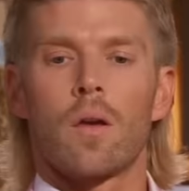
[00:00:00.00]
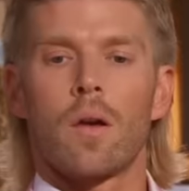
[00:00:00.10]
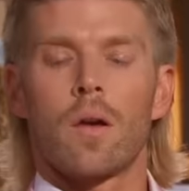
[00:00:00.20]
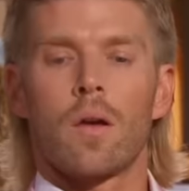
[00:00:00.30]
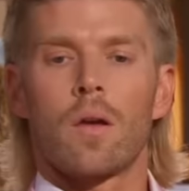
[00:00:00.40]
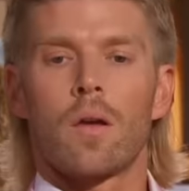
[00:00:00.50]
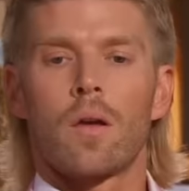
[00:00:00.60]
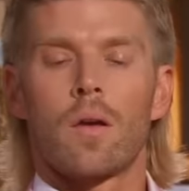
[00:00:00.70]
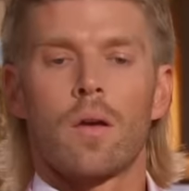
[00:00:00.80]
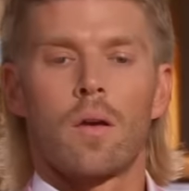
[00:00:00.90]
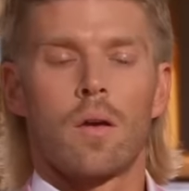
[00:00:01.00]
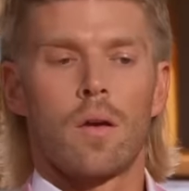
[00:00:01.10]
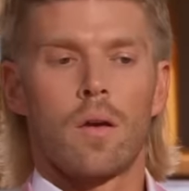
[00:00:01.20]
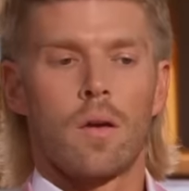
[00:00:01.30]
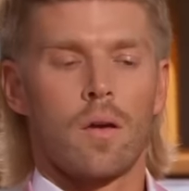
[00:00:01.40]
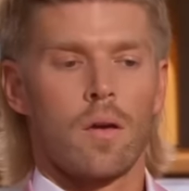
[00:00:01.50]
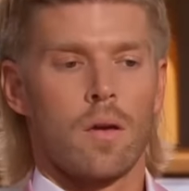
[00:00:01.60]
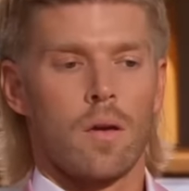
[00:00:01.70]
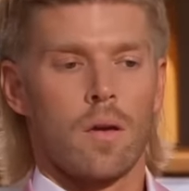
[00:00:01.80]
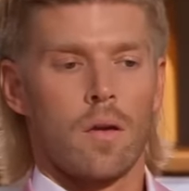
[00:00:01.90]

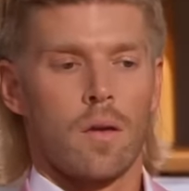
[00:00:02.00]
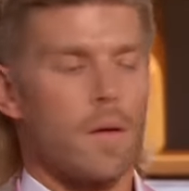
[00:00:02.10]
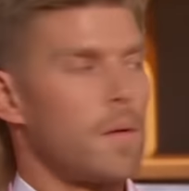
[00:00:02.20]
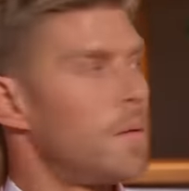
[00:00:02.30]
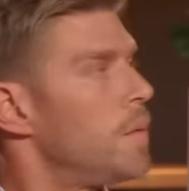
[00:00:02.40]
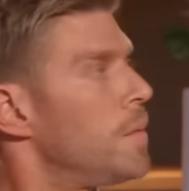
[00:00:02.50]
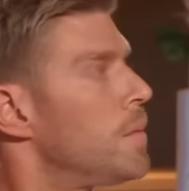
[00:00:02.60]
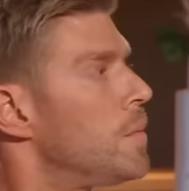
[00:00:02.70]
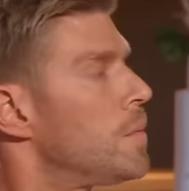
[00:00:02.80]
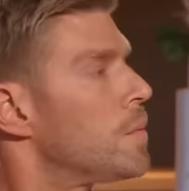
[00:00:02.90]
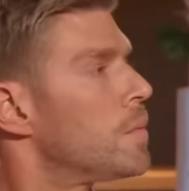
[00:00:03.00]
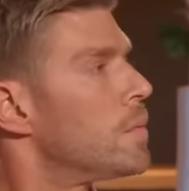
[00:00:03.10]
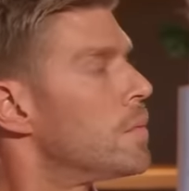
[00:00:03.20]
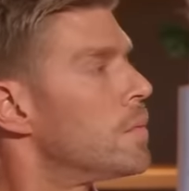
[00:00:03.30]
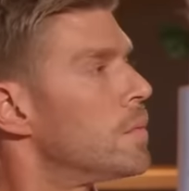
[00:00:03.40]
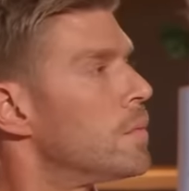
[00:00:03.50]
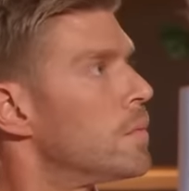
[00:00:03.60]
[no speech]